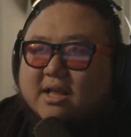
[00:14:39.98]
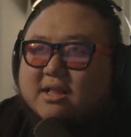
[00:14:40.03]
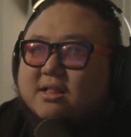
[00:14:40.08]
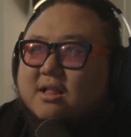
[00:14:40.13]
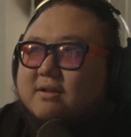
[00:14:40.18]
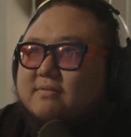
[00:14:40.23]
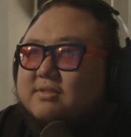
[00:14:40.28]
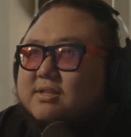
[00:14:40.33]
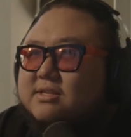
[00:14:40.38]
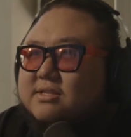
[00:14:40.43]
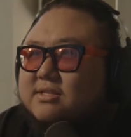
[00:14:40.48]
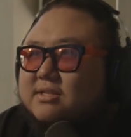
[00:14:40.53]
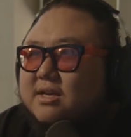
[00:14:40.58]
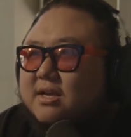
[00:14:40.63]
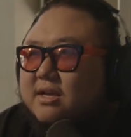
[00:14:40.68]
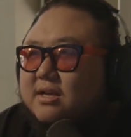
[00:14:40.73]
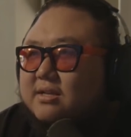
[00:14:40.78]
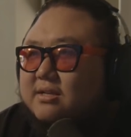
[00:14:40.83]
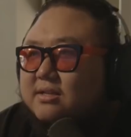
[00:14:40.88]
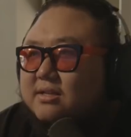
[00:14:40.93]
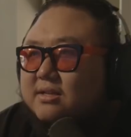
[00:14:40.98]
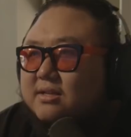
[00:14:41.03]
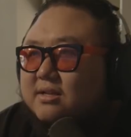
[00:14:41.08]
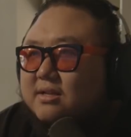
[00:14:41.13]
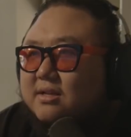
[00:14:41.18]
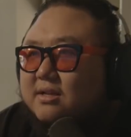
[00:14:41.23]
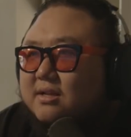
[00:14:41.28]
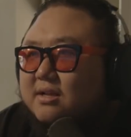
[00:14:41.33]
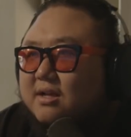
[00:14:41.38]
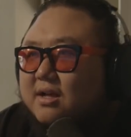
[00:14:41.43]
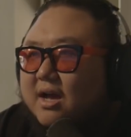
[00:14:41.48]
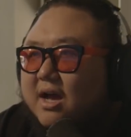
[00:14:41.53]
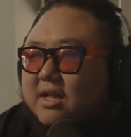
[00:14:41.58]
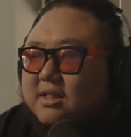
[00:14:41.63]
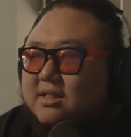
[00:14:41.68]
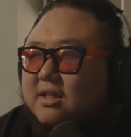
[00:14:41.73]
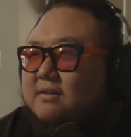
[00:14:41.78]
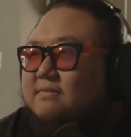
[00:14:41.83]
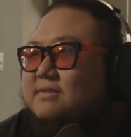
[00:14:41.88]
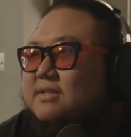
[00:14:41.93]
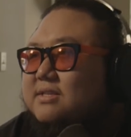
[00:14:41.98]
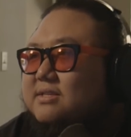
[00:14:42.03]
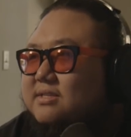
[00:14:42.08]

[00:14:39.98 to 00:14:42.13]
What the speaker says: I love this set. I love